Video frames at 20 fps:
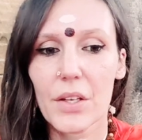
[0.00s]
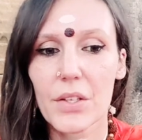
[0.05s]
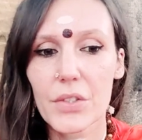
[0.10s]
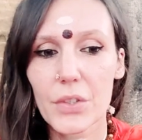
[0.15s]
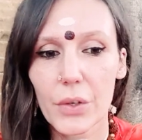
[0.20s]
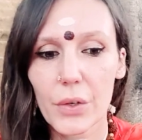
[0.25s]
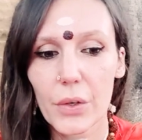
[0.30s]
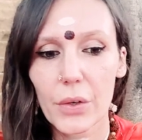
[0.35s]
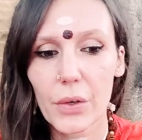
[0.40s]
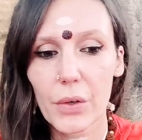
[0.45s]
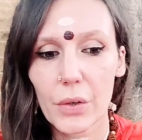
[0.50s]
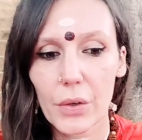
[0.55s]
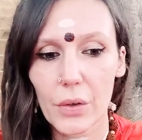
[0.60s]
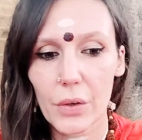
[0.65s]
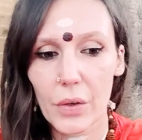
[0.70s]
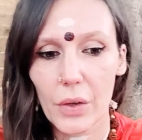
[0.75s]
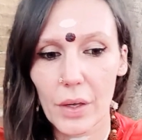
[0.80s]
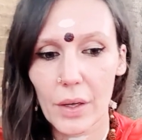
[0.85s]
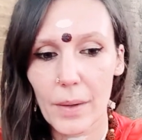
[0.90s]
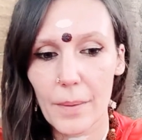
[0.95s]
So
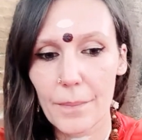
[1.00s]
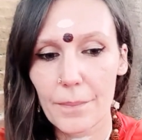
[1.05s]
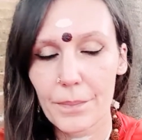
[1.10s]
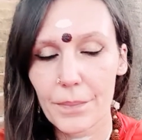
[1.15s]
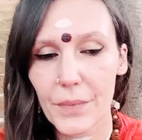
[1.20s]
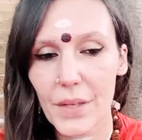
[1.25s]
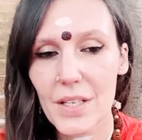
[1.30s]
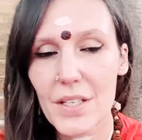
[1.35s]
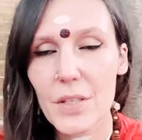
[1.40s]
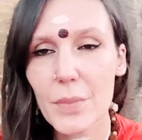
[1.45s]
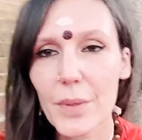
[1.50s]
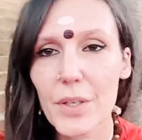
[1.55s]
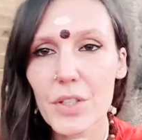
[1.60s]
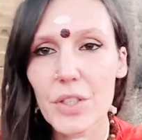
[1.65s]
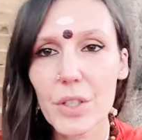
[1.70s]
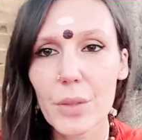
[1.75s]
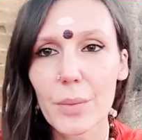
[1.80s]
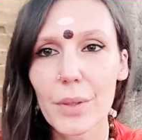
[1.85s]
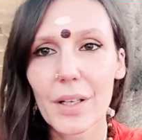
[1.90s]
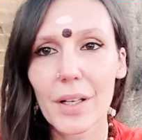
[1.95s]

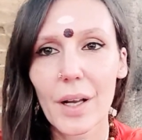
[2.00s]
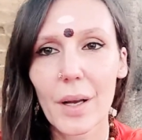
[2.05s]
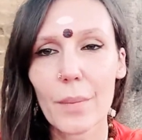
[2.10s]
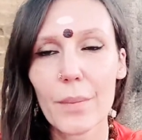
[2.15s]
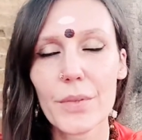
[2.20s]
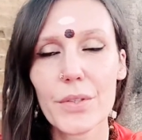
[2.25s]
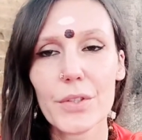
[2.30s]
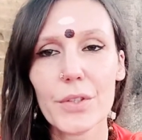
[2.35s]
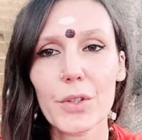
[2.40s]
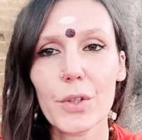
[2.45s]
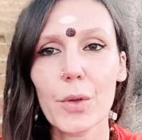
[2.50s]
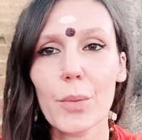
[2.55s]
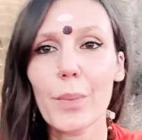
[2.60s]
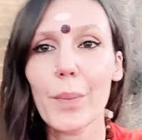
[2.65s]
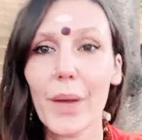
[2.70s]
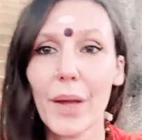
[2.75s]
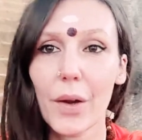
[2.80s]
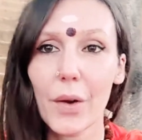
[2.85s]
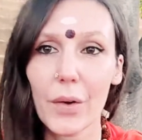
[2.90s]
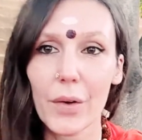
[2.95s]
especially when it comes to your
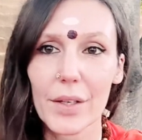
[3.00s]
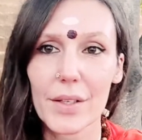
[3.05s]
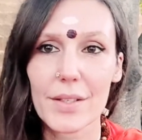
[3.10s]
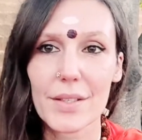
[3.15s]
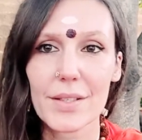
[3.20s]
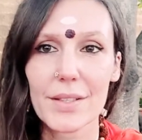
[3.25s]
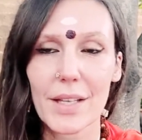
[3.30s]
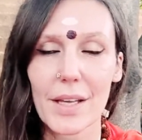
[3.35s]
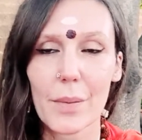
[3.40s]
parents,